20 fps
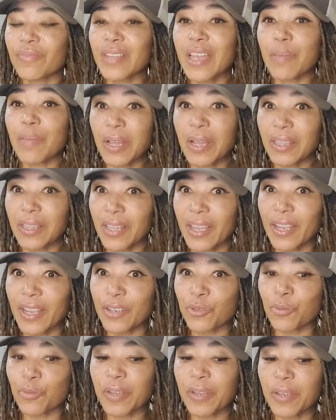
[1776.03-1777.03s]
And my
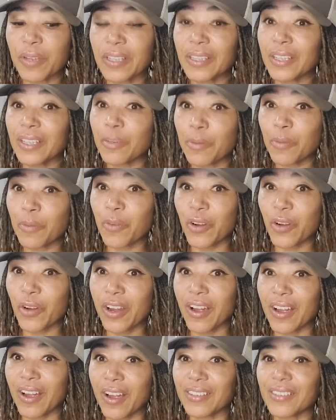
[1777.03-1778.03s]
legs would be a little bit more
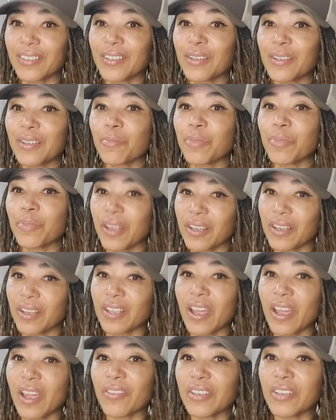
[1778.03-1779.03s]
cut because
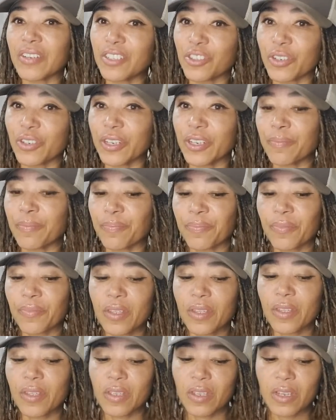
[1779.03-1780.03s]
I have an injury.
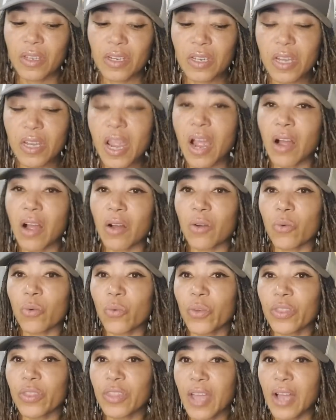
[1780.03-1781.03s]
Now,
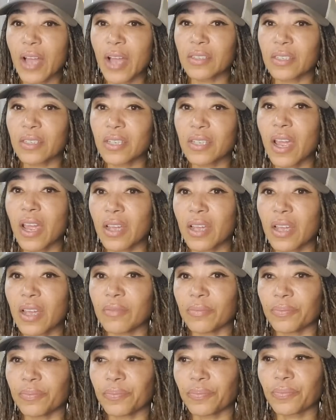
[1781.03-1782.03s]
with that said,
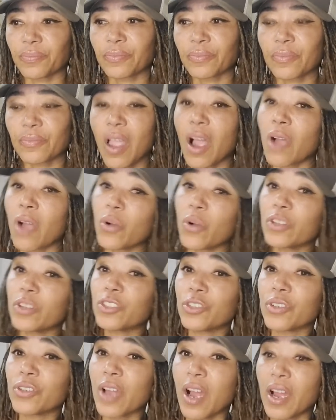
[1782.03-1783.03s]
I
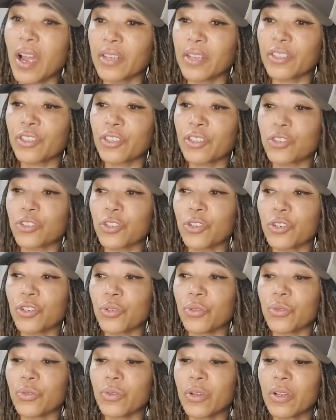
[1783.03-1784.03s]
want you guys
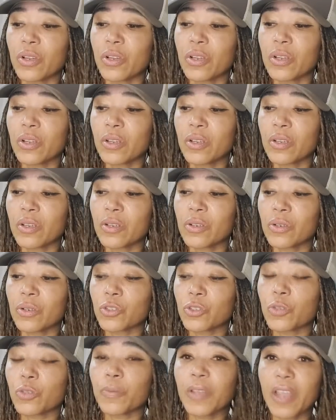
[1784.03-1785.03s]
to
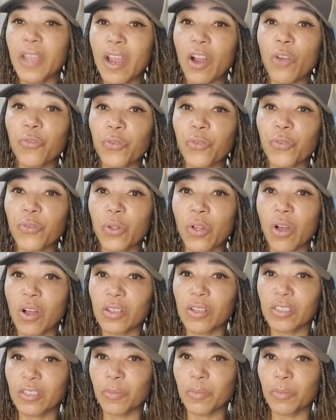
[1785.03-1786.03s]
to be careful
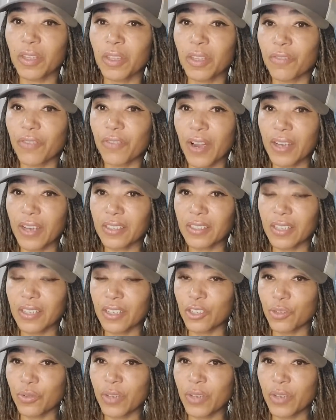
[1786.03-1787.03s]
on some of the advice
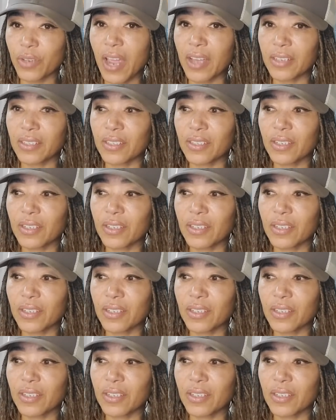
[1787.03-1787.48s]
that you get.